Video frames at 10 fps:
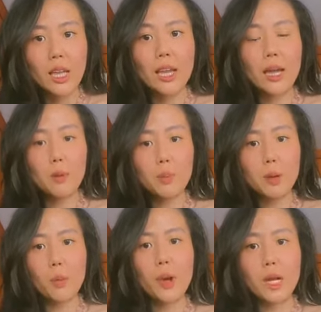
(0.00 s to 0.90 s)
and I'm going to
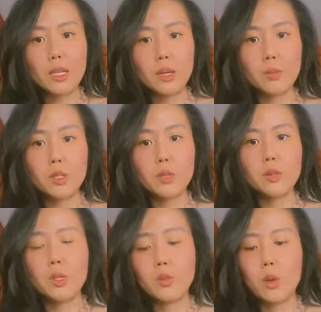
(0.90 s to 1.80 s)
be wearing them
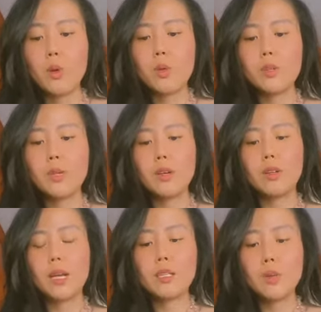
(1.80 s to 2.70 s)
too, so you'll always be
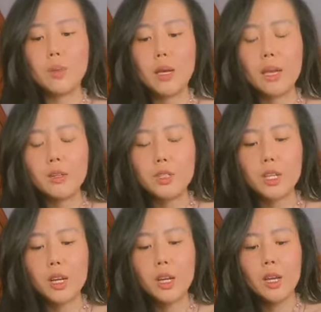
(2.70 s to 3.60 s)
connected with my
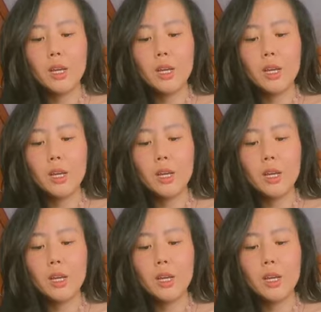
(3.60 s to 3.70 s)
energy.